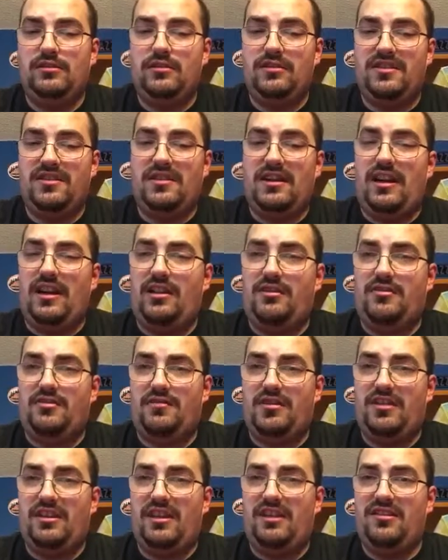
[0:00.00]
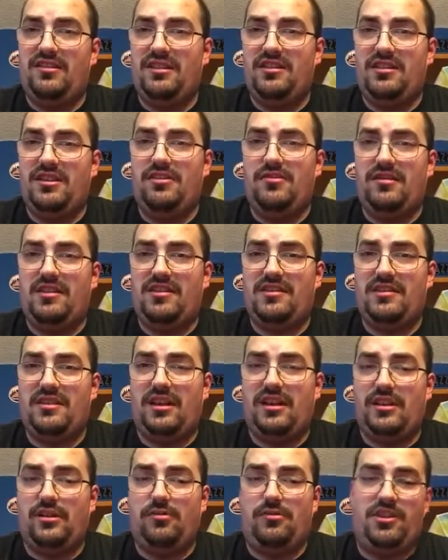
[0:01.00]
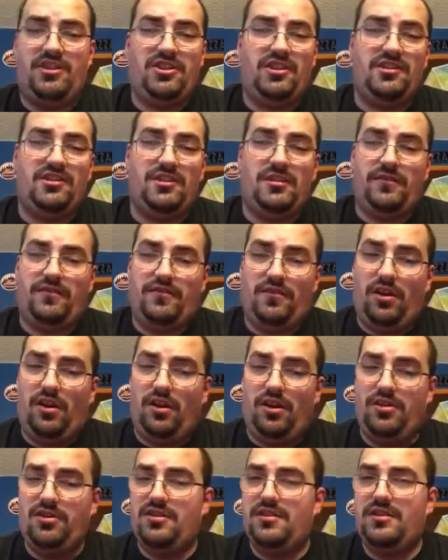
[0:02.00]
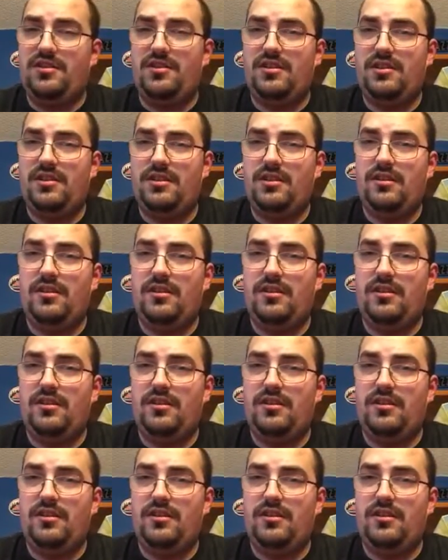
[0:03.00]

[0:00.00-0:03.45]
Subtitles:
Styles retains his U.S. title, which is the first